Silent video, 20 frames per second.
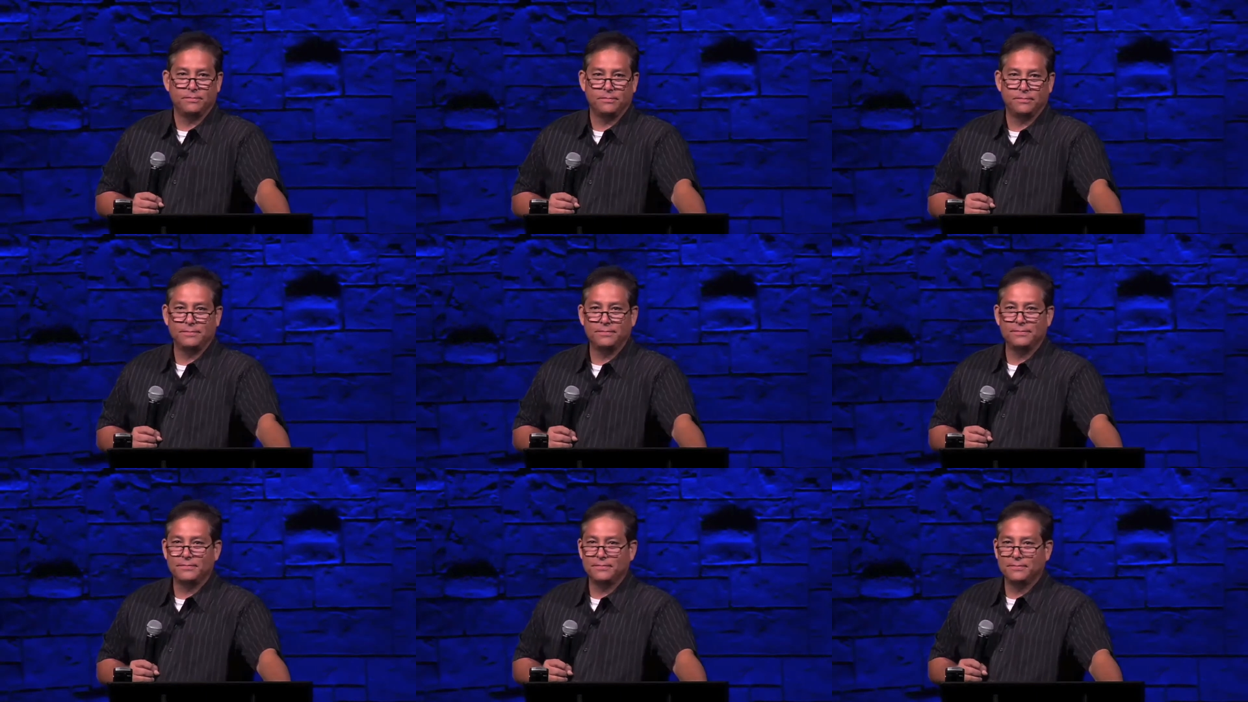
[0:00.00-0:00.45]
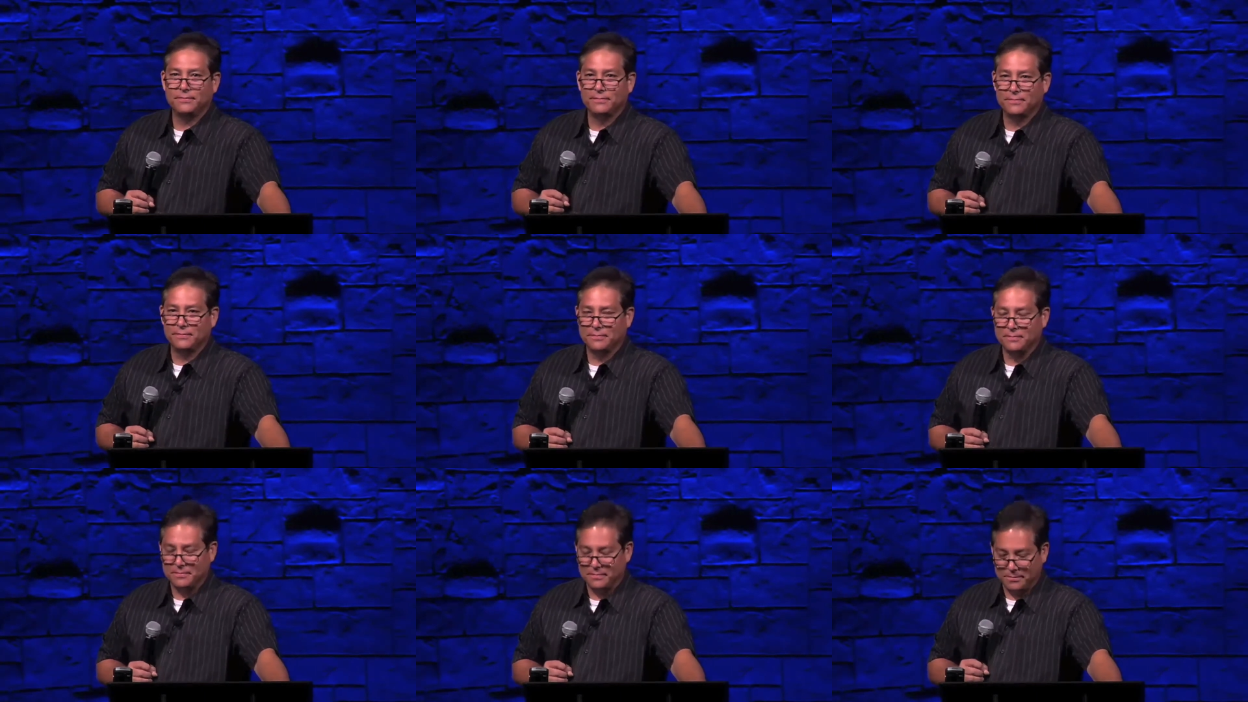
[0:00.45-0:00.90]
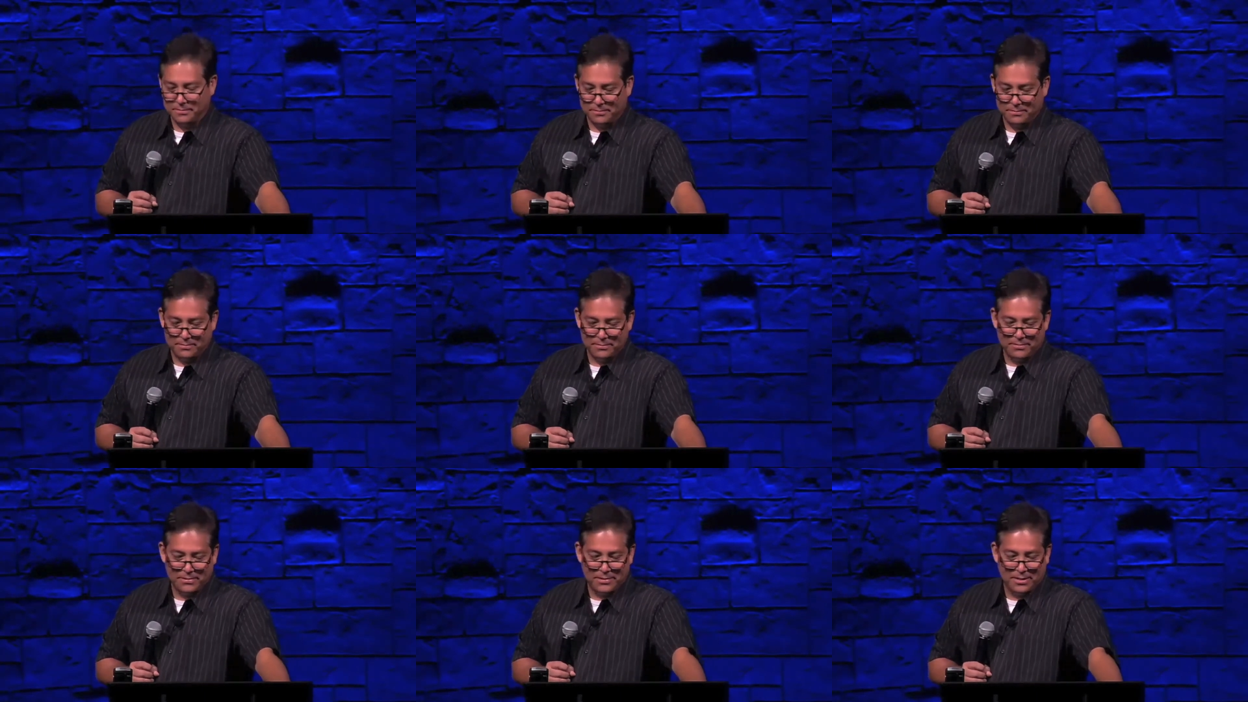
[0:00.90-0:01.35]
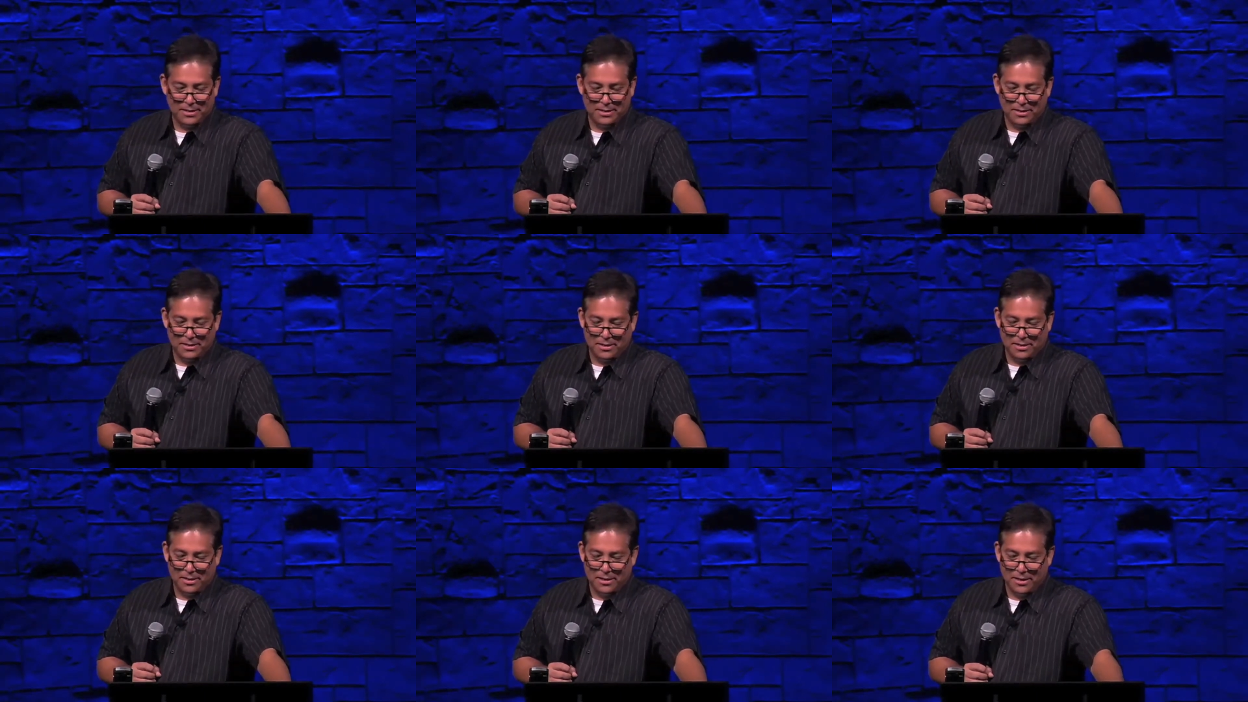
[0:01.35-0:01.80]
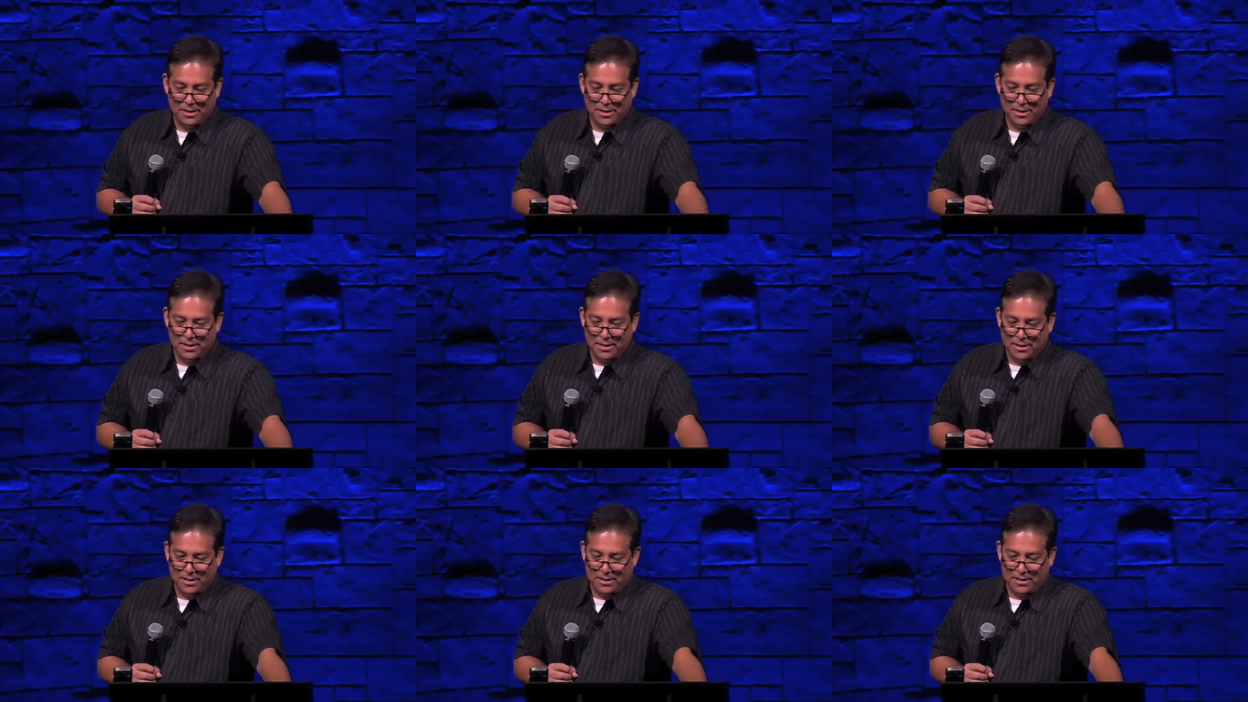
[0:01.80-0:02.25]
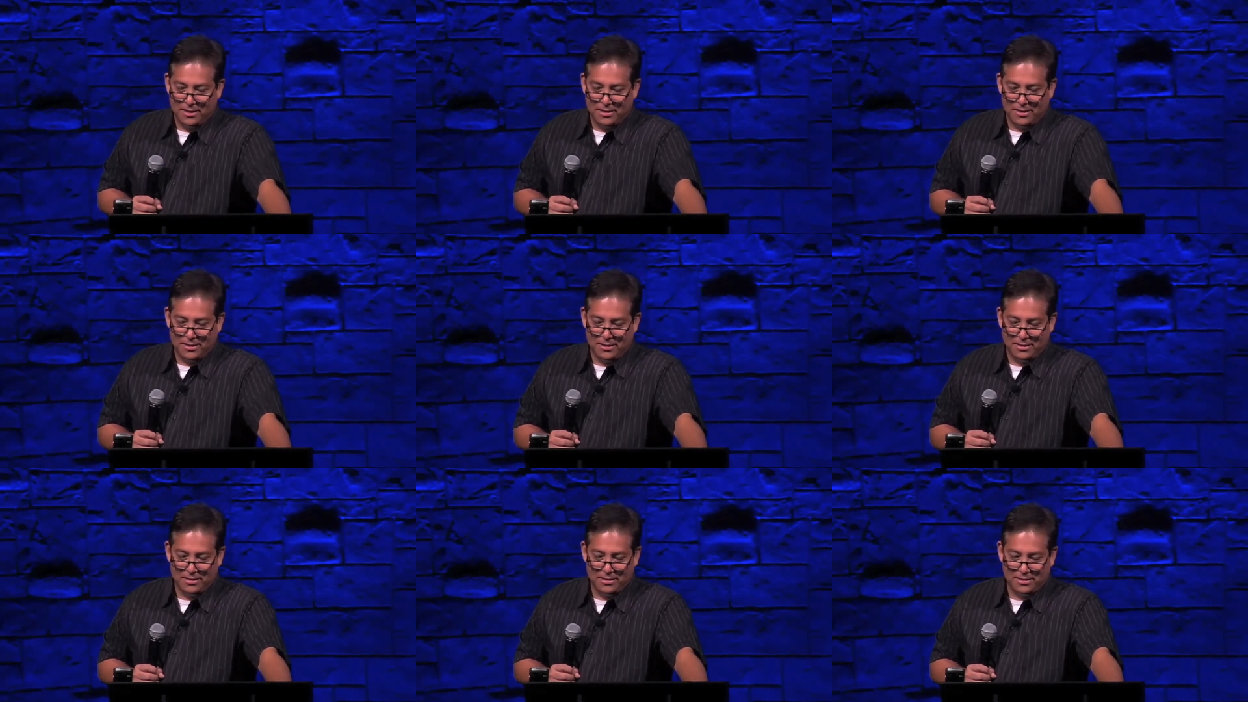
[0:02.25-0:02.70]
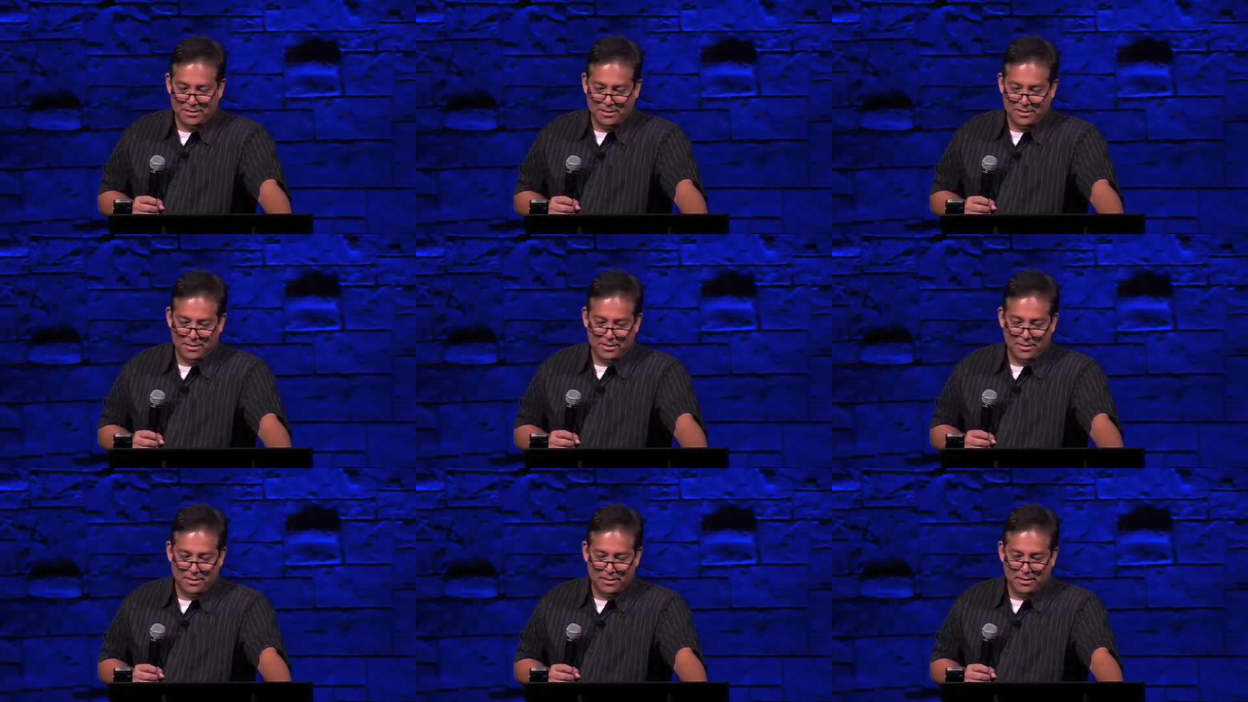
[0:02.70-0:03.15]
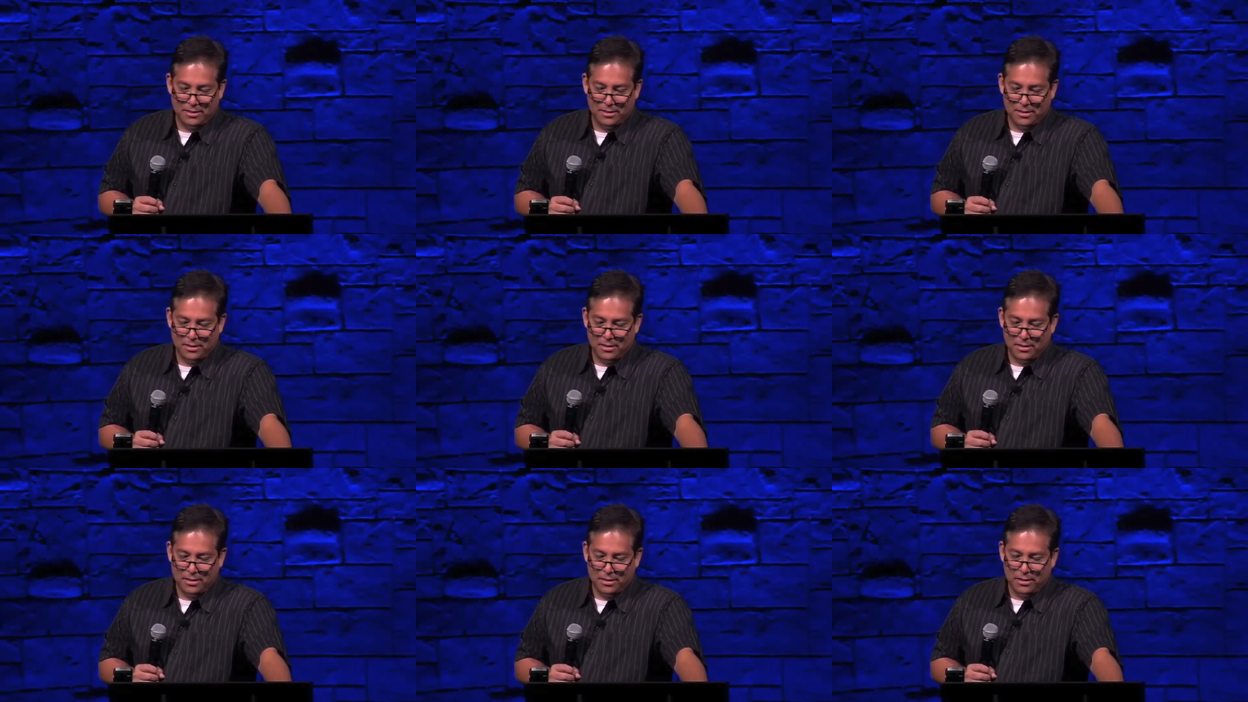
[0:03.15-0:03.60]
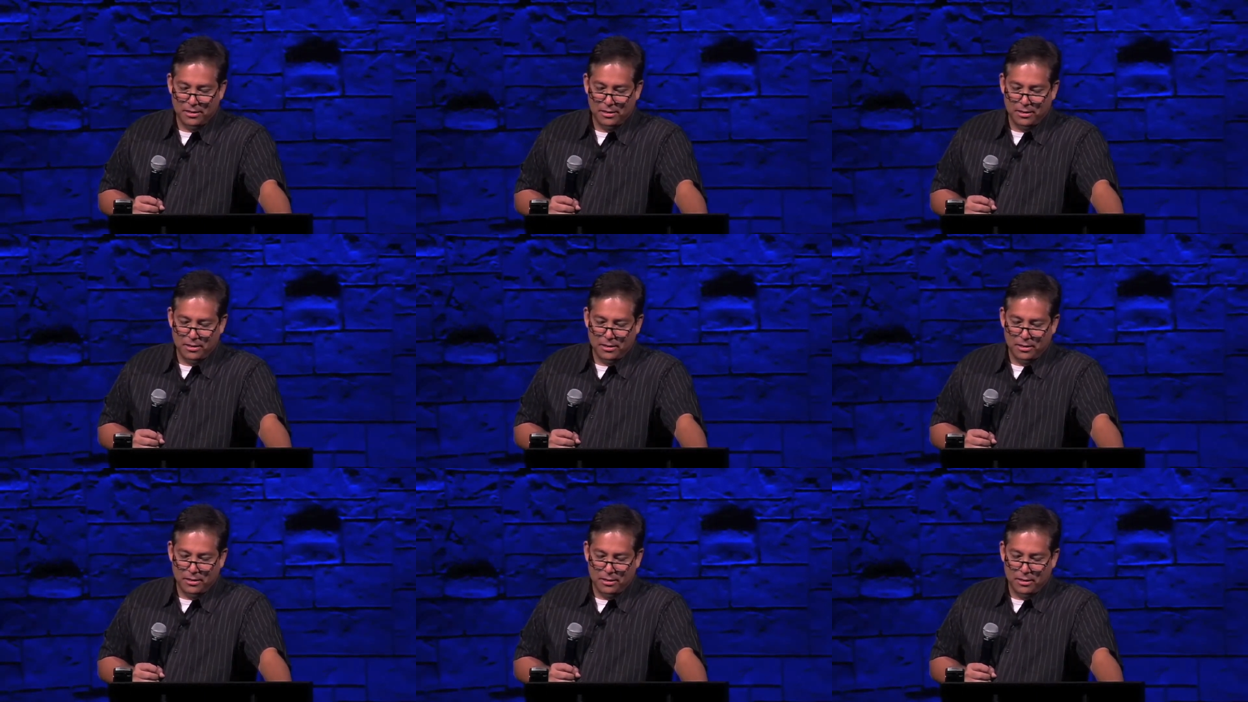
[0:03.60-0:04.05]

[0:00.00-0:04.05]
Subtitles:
No one is speaking in this clip.